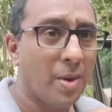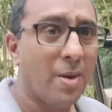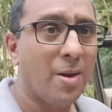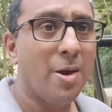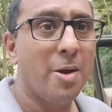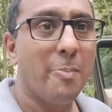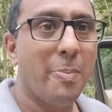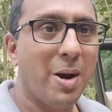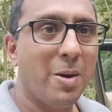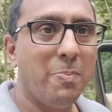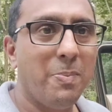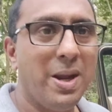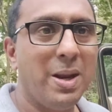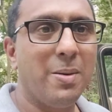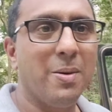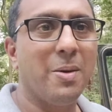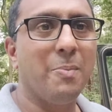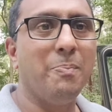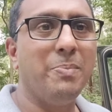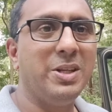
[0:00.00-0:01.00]
But
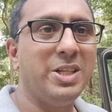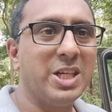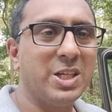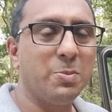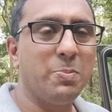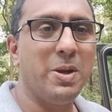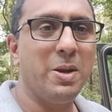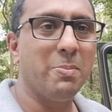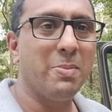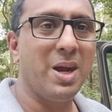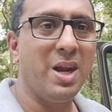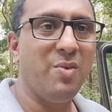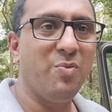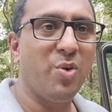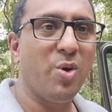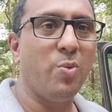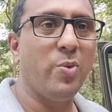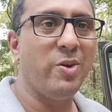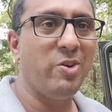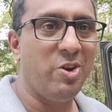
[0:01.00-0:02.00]
just be mindful
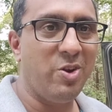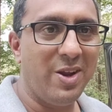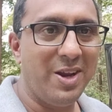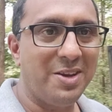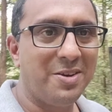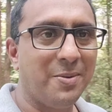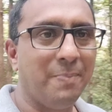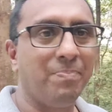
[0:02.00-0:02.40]
when you eat.